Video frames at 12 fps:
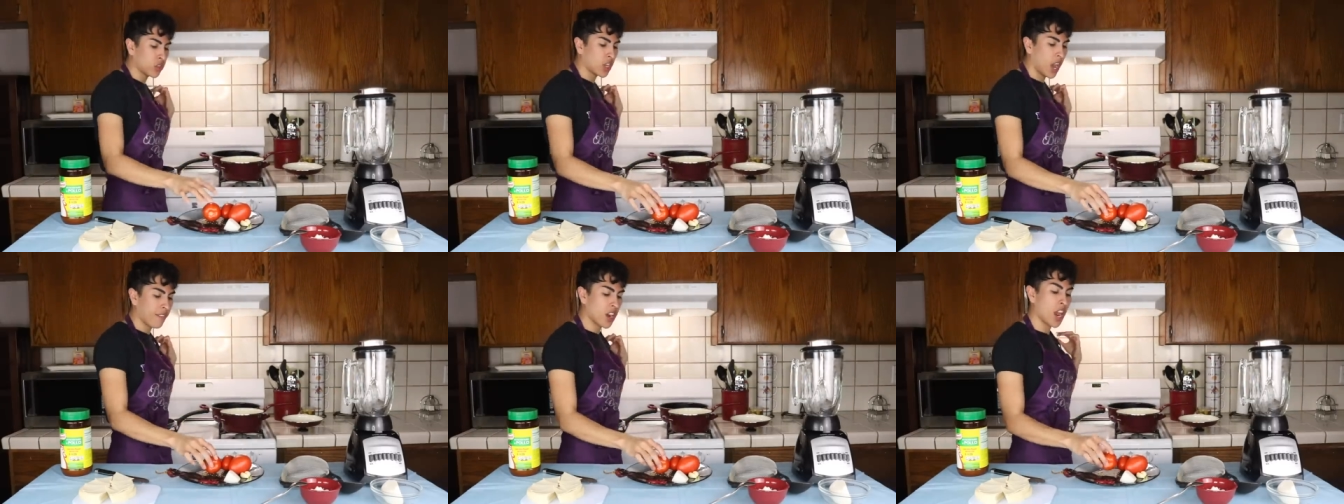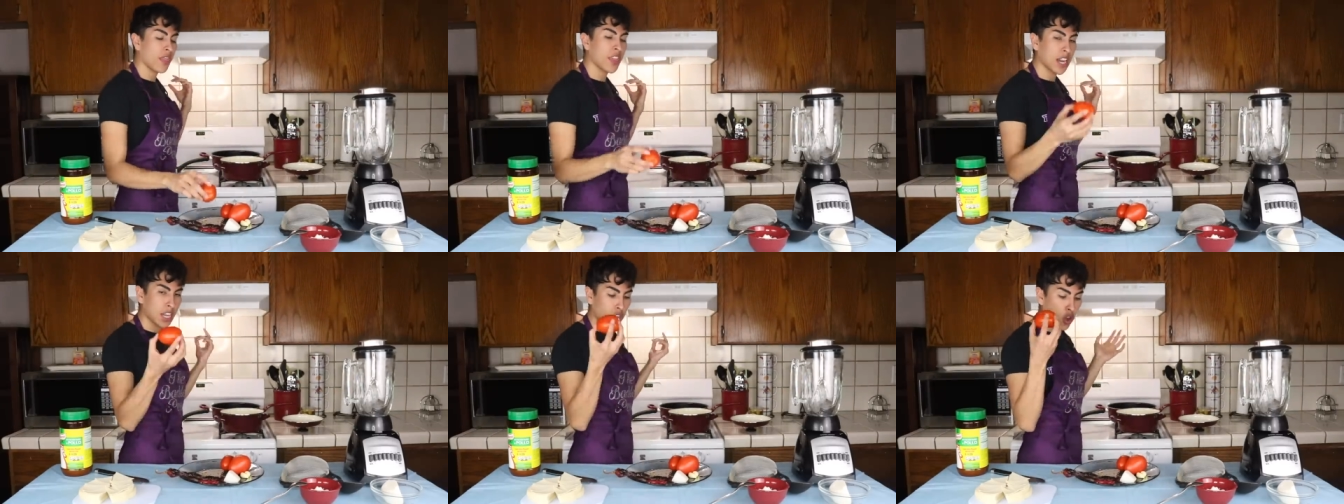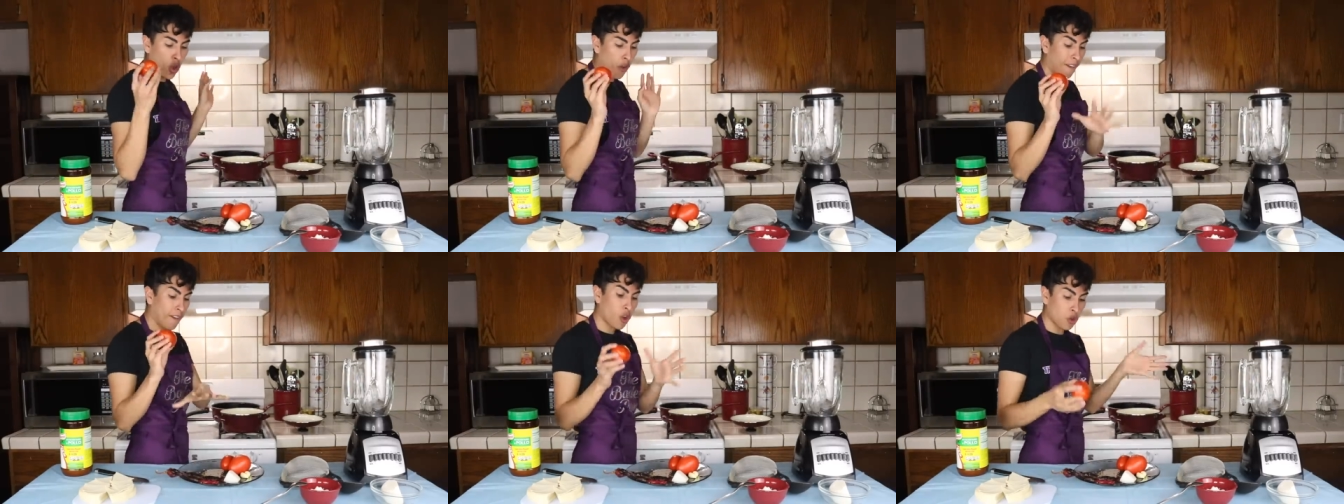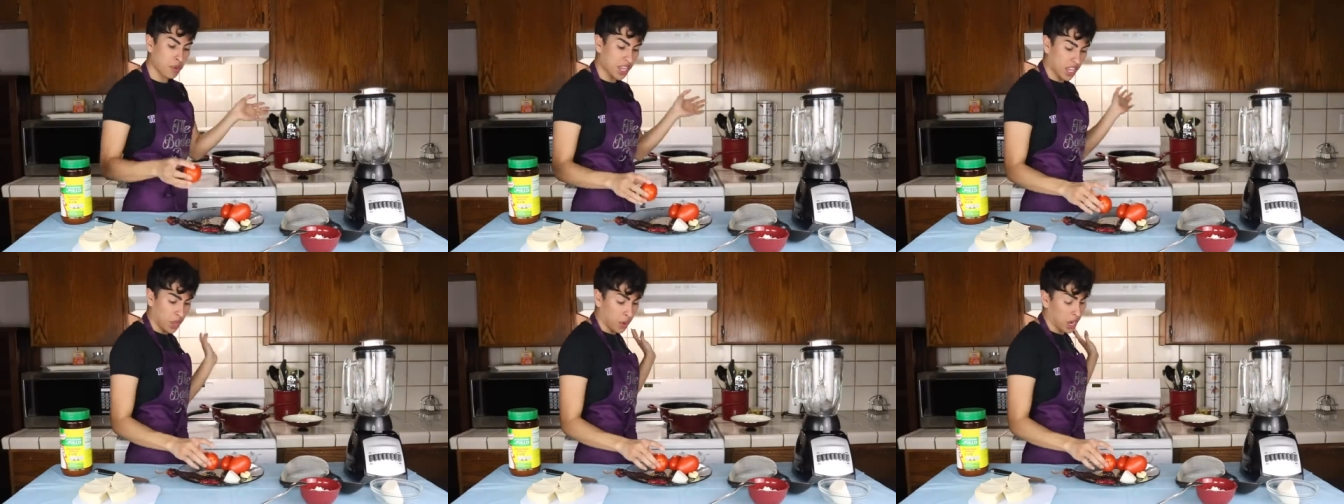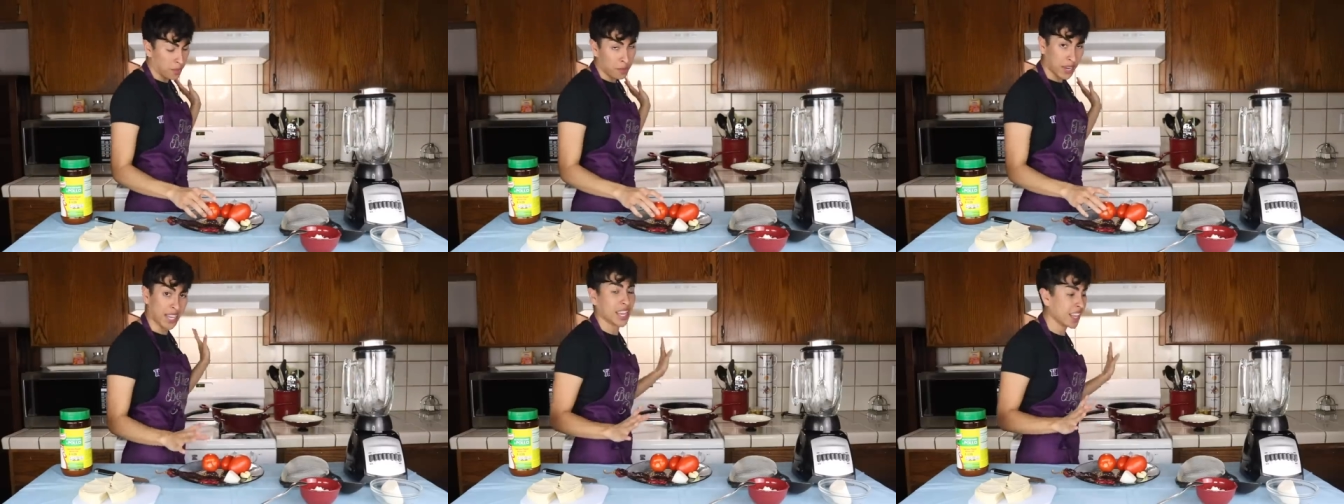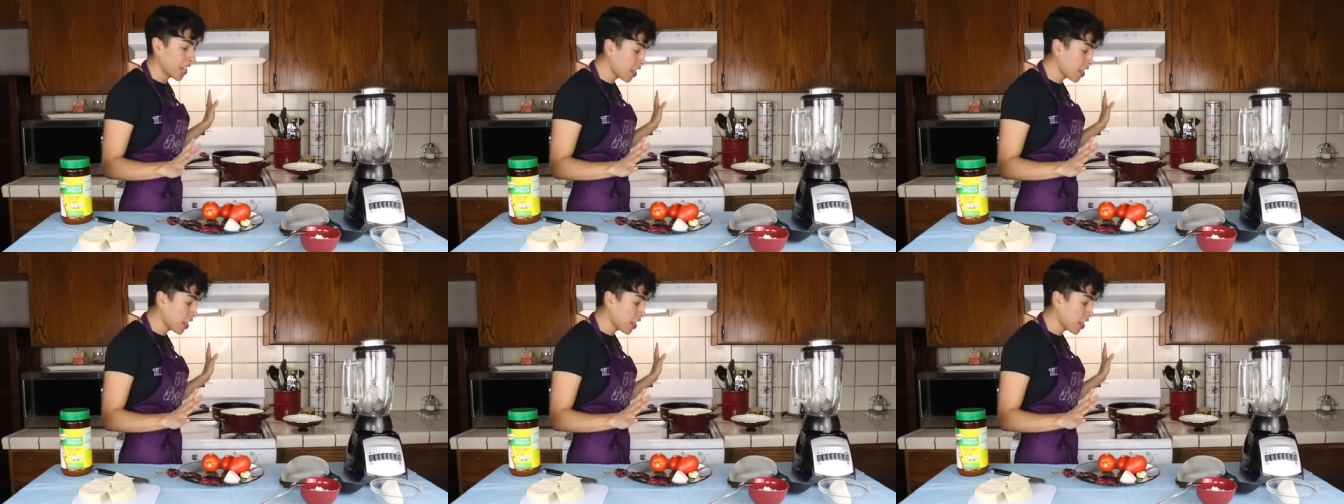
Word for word: to cover the little comida that we're gonna be putting in